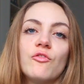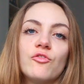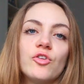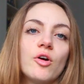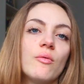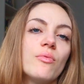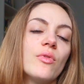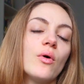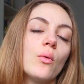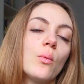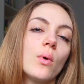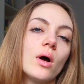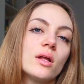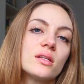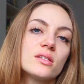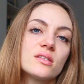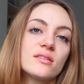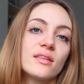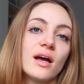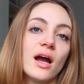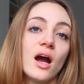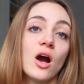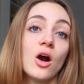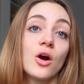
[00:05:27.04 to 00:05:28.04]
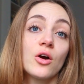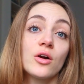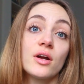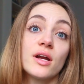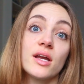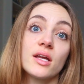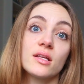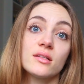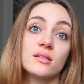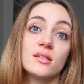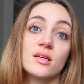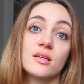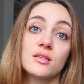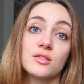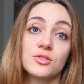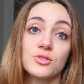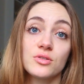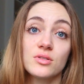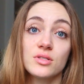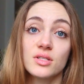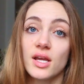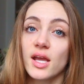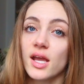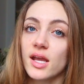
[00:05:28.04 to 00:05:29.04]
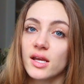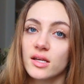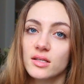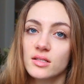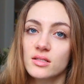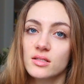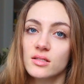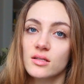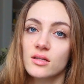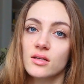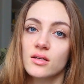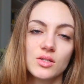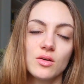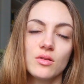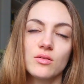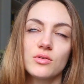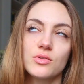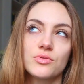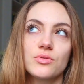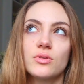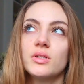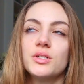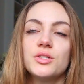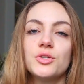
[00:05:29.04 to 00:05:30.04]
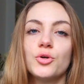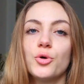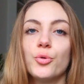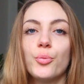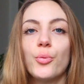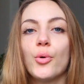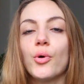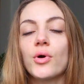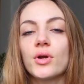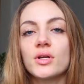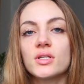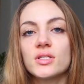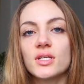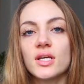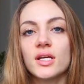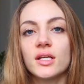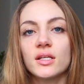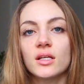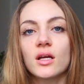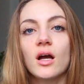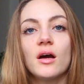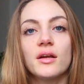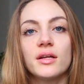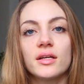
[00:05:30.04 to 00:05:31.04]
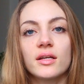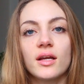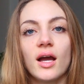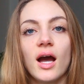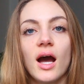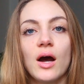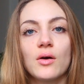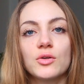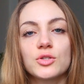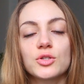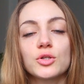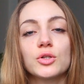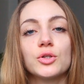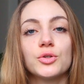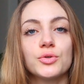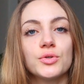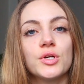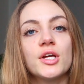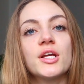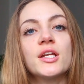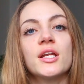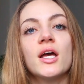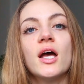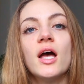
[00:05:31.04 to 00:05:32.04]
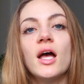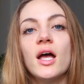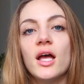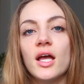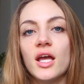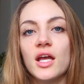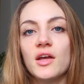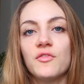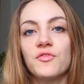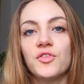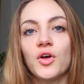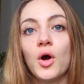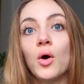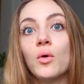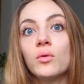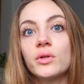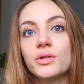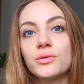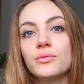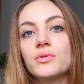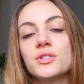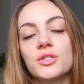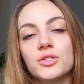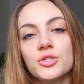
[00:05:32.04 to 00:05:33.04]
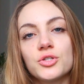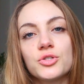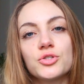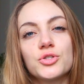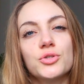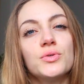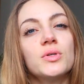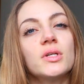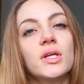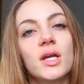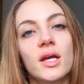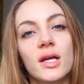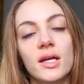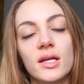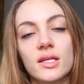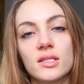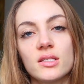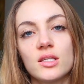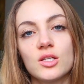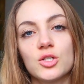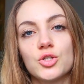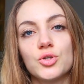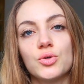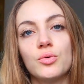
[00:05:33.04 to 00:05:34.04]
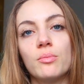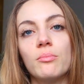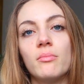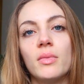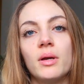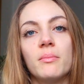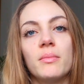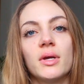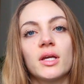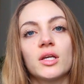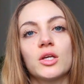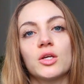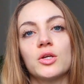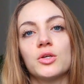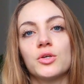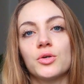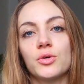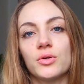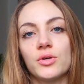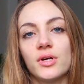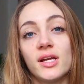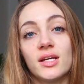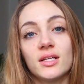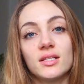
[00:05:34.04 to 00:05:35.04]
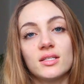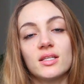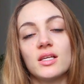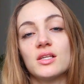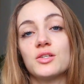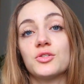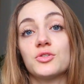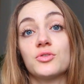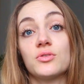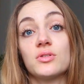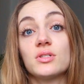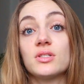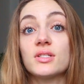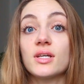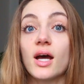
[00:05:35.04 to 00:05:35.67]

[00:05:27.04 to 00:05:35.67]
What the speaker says: from the ones that our ancestors ate. So there's really no point in cutting out gluten if the only reason you're doing it is to mimic your ancestors'